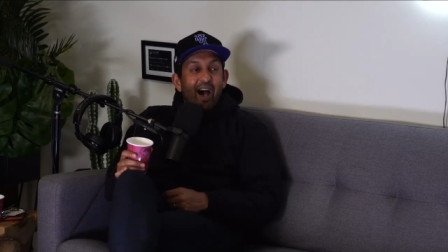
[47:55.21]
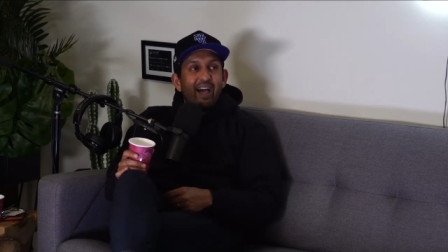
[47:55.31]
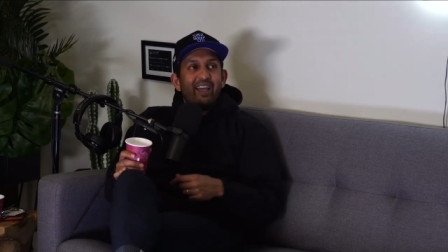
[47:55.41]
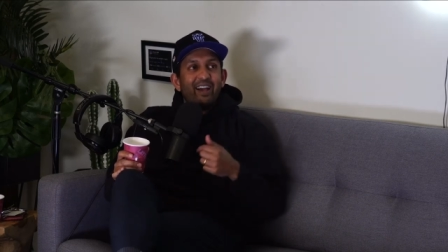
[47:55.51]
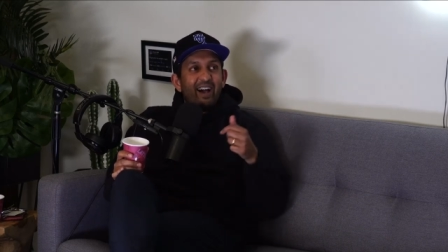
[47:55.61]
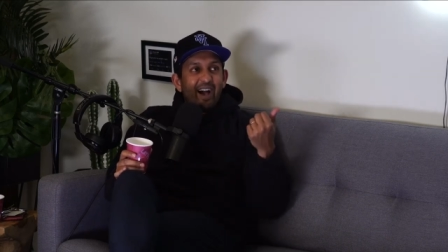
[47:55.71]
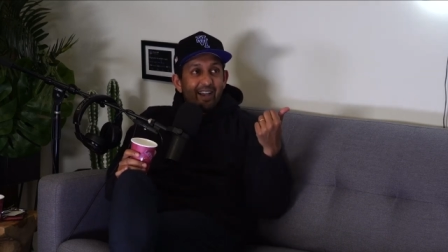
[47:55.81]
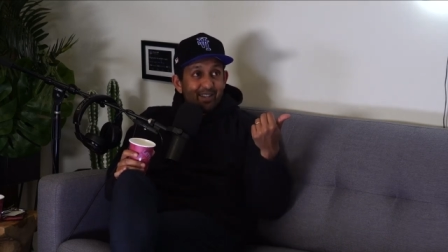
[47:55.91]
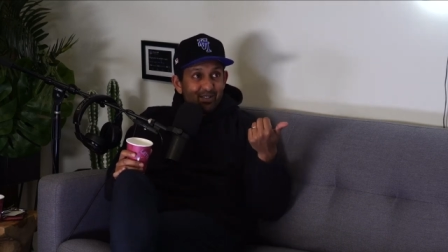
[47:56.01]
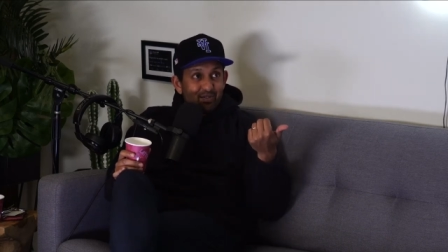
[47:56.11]
I,
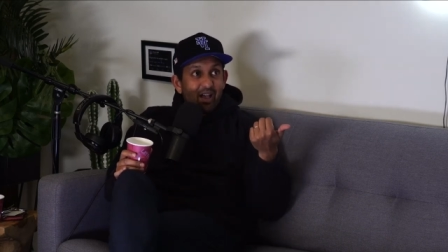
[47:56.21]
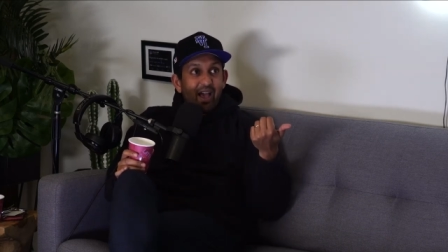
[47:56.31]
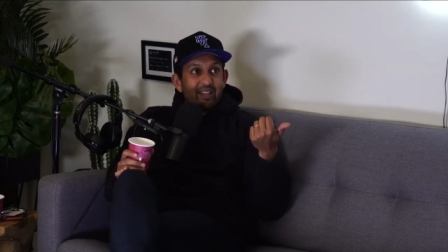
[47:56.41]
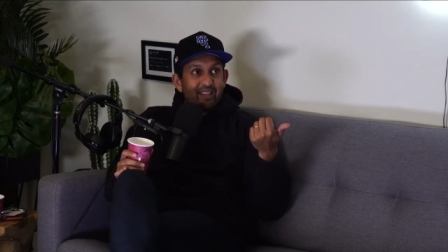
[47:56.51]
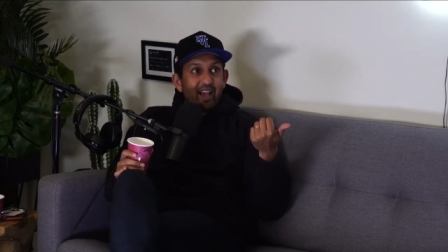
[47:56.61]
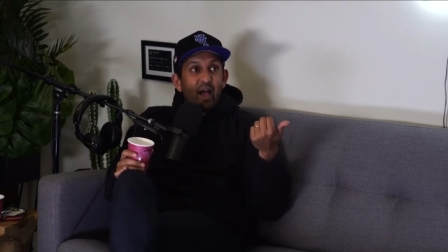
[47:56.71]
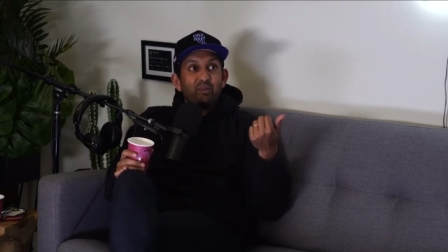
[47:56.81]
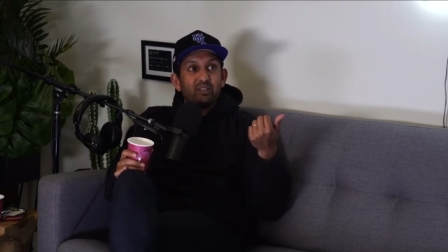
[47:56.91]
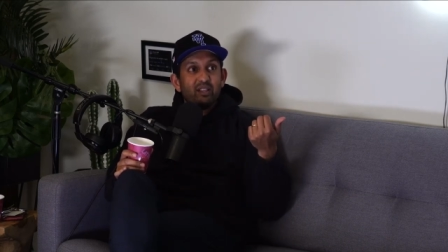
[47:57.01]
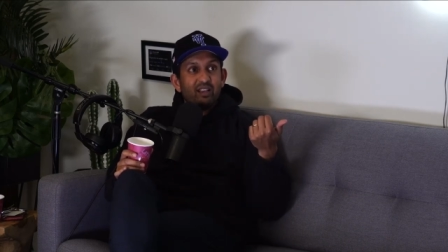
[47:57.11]
I it's I had to, I
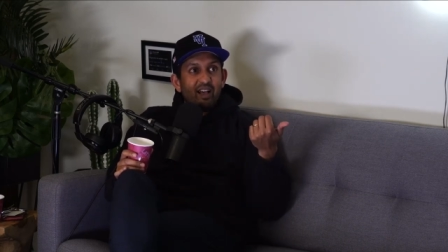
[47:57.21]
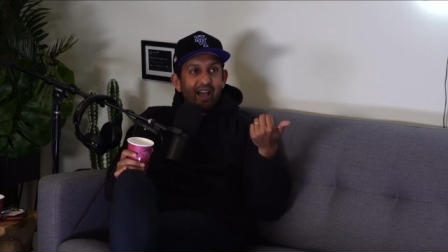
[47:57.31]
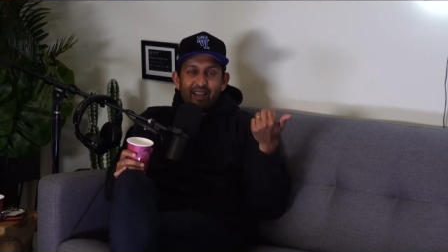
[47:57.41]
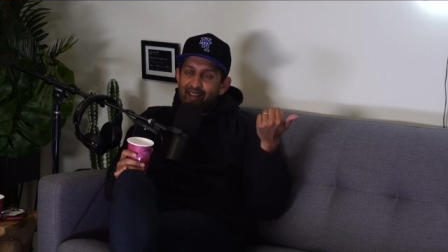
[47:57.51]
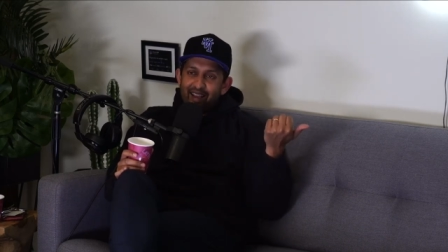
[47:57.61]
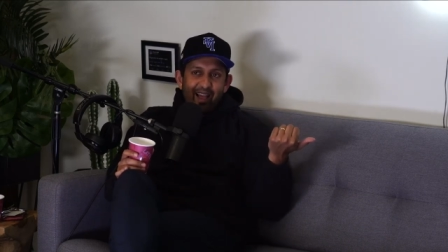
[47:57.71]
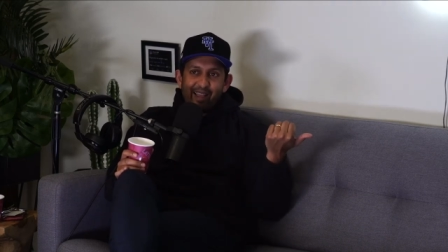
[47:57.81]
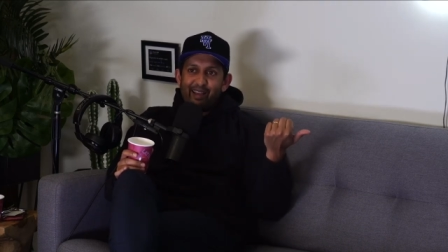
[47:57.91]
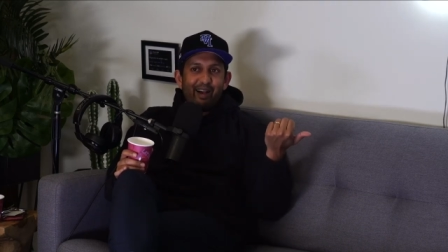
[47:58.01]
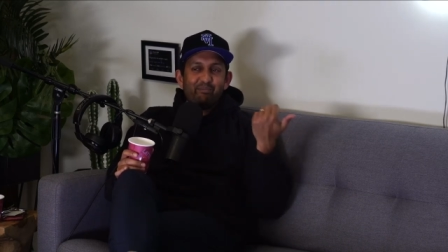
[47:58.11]
was I
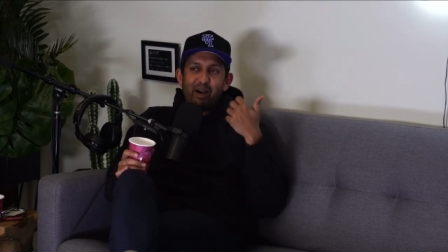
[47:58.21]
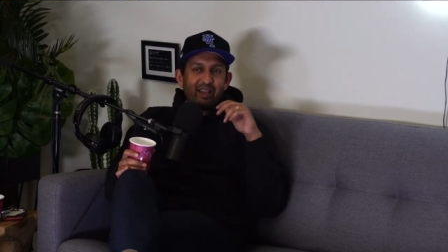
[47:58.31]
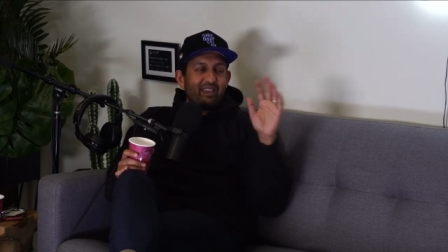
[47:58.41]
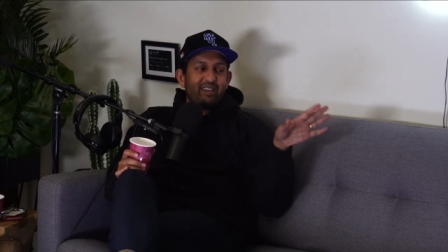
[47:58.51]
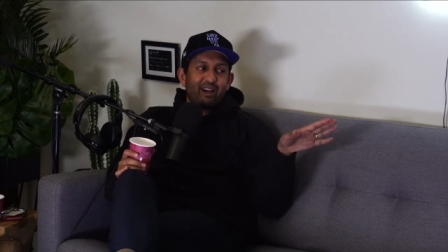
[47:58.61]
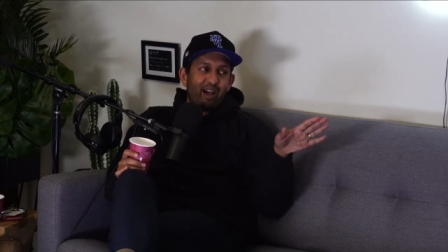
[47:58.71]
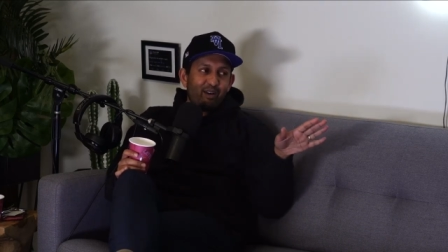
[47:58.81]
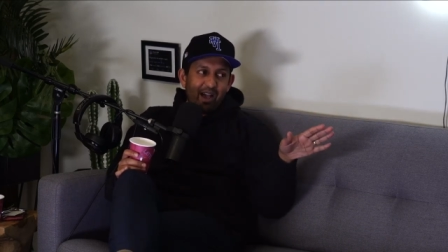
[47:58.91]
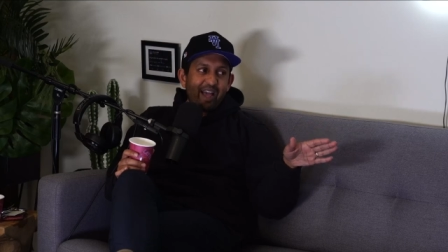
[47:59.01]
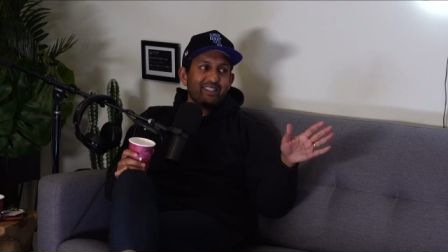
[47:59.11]
I uh, my I,
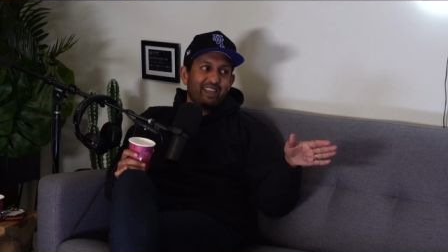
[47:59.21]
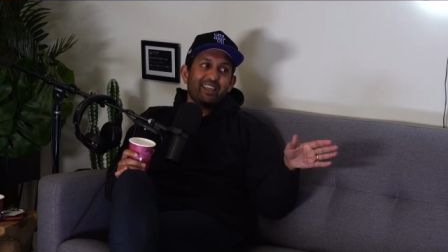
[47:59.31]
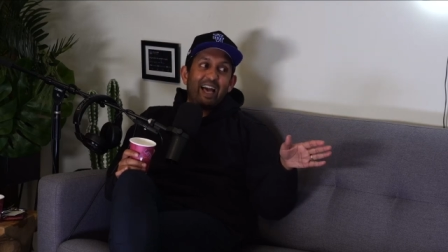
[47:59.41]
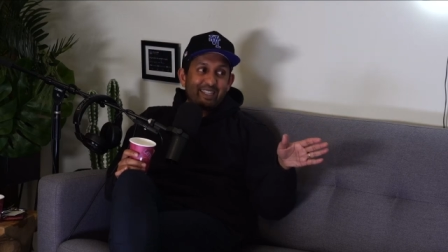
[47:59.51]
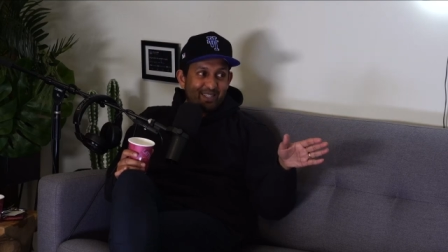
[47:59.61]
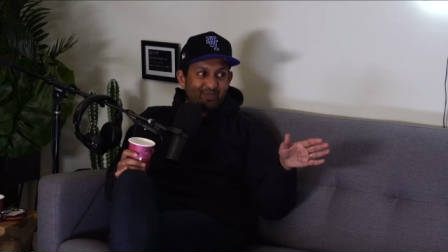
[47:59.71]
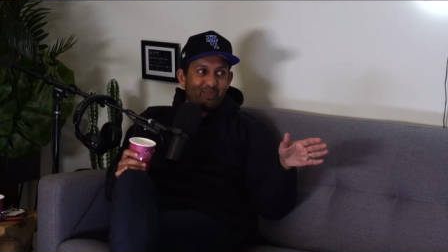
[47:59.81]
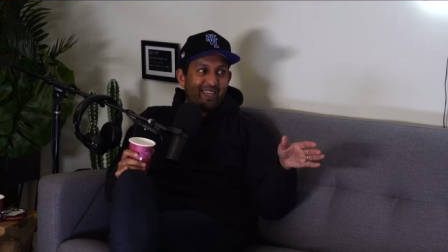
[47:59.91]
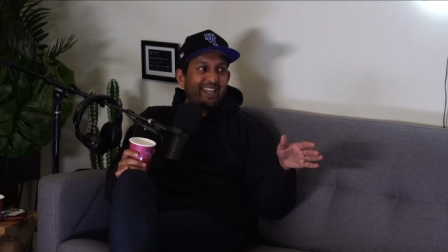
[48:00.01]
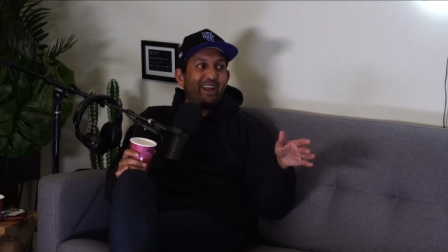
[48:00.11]
I, had to get gas this
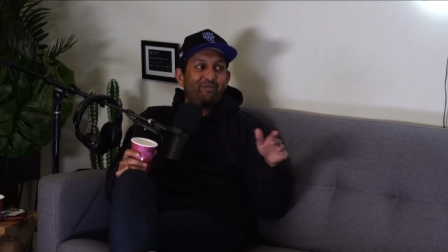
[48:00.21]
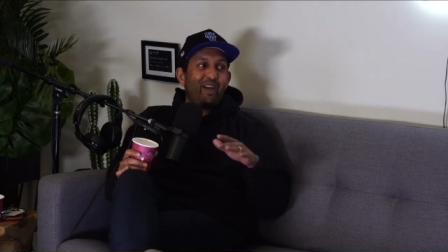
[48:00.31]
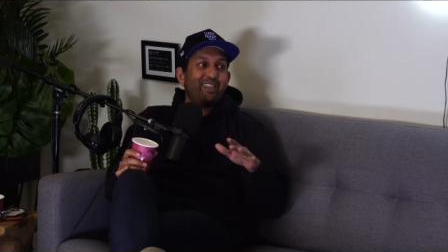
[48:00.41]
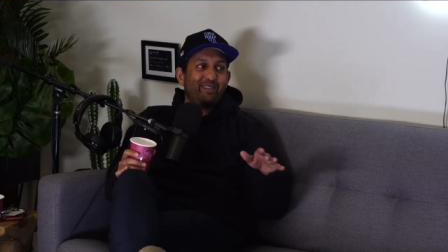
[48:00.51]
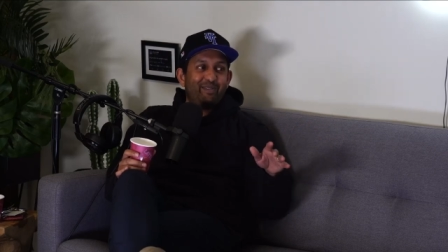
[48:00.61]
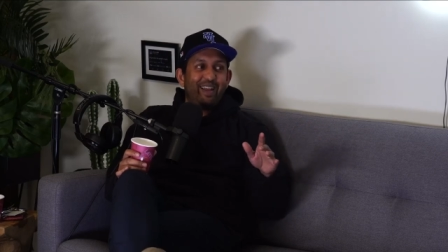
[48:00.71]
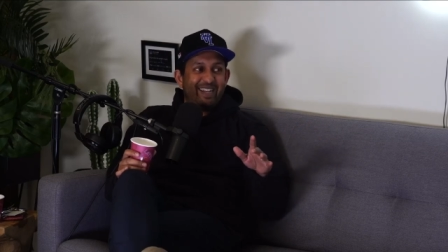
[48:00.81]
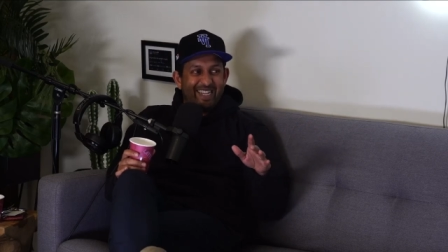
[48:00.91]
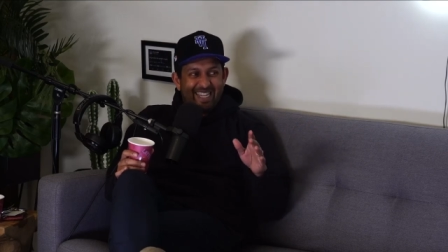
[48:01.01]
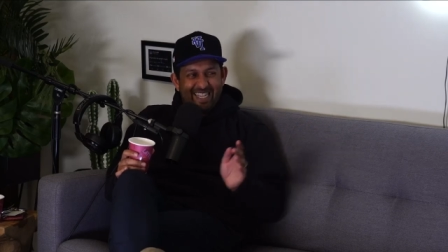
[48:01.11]
weekend. I finally. Oh, you had to
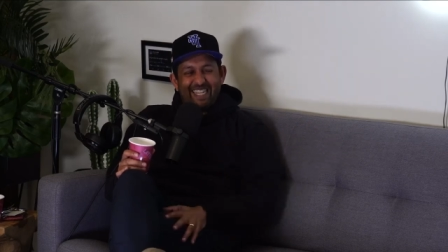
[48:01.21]
give in.